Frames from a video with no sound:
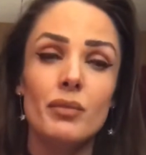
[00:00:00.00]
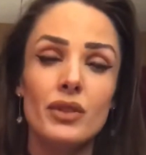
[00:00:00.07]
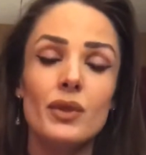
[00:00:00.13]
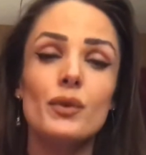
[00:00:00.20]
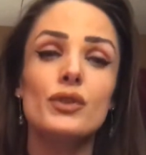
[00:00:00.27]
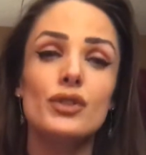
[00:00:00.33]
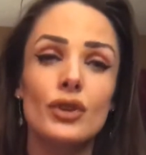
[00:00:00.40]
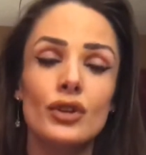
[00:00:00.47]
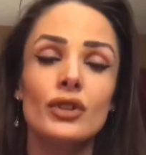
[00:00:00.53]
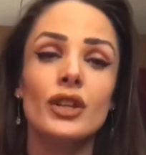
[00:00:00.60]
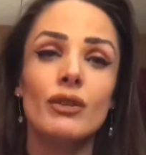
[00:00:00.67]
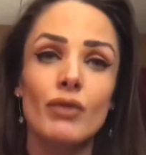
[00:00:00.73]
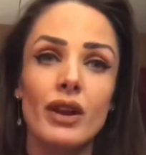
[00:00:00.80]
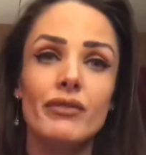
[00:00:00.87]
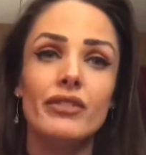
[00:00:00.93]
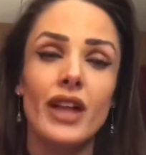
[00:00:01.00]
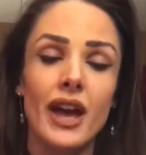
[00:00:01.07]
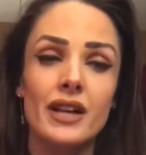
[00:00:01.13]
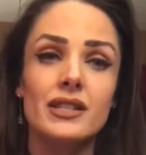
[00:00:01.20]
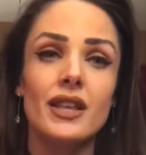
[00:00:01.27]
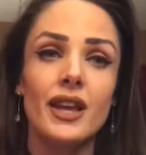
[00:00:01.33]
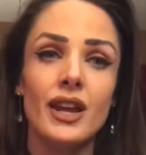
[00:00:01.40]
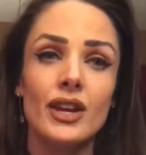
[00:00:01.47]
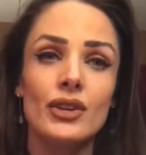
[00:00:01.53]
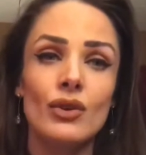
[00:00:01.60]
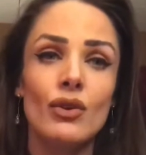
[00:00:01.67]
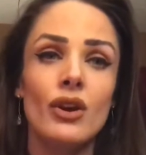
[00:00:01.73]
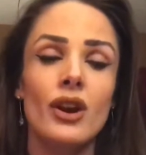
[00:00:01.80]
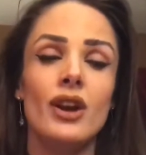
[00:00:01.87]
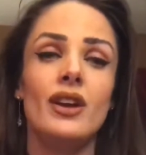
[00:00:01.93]
but there were certainly red flags that I
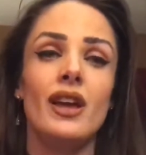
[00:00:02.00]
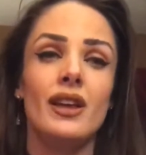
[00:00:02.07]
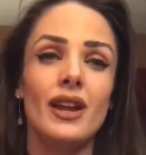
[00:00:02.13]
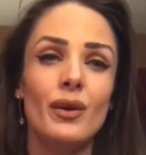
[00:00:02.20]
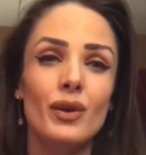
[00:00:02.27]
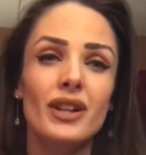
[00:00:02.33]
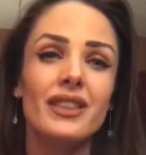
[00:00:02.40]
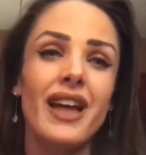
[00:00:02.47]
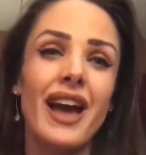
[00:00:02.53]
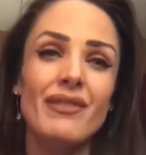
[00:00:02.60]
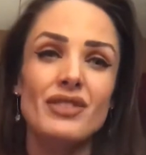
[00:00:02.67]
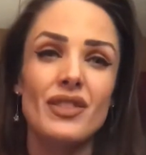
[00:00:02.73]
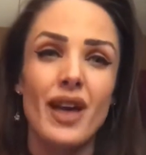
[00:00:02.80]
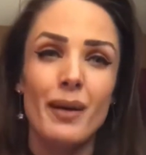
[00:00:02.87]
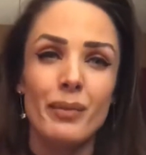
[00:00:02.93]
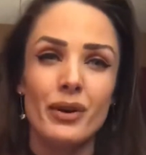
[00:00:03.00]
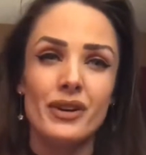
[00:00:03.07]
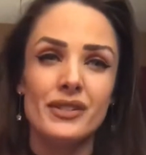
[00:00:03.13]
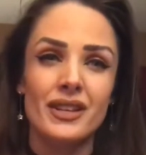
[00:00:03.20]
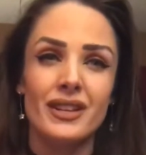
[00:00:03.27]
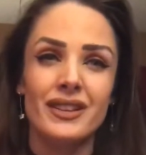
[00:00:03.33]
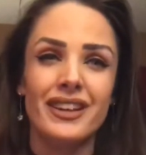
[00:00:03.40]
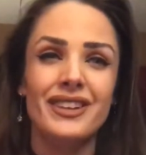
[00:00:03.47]
ignored, and I would have laughed at that person.